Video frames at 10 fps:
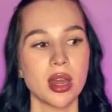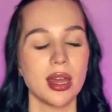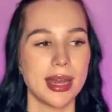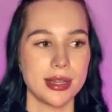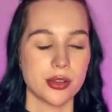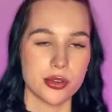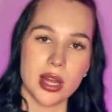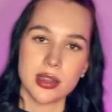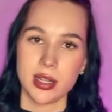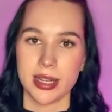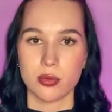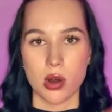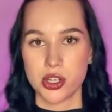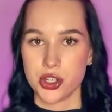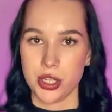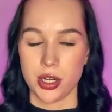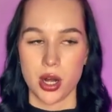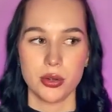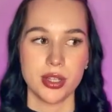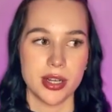and they're not like rushy,
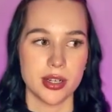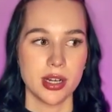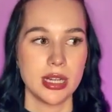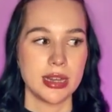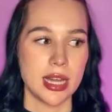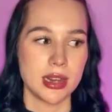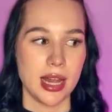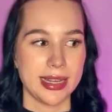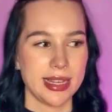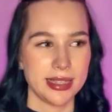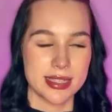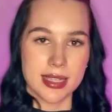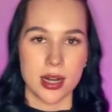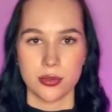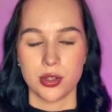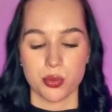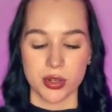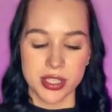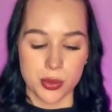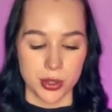they're not liking this kind of the
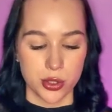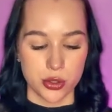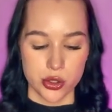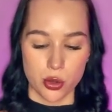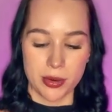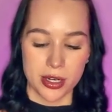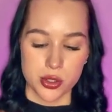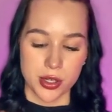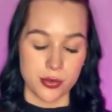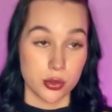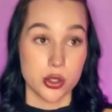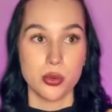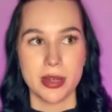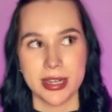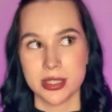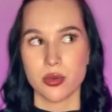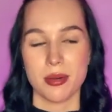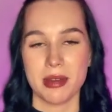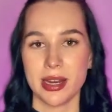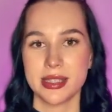risk when you just opening a trade for 2 minutes, 3
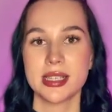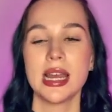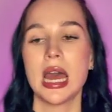minutes.